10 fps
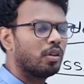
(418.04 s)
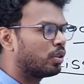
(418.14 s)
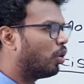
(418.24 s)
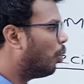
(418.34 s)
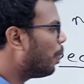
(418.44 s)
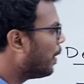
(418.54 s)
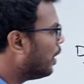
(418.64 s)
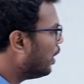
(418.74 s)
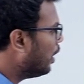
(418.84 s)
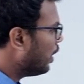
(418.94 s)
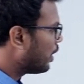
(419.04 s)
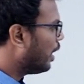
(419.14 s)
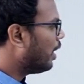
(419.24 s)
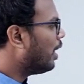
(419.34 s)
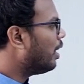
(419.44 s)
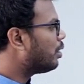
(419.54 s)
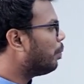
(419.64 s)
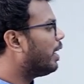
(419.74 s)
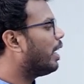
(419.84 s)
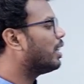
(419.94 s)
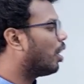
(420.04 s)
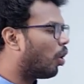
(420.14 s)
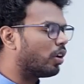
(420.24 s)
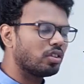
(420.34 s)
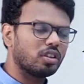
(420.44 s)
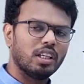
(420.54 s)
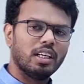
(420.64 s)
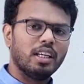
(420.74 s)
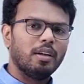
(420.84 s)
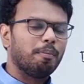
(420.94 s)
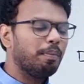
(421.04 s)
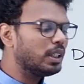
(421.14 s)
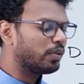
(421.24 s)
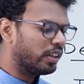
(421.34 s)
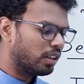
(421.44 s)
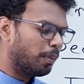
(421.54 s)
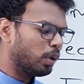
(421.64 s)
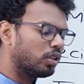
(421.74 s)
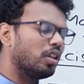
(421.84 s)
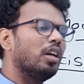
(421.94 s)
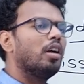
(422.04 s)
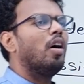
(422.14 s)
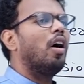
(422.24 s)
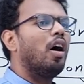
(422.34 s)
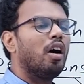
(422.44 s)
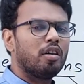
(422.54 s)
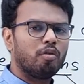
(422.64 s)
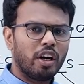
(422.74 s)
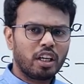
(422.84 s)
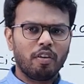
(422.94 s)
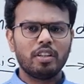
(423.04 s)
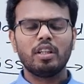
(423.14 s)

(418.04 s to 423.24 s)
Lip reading: So king is making the laws, means for suppose, whatever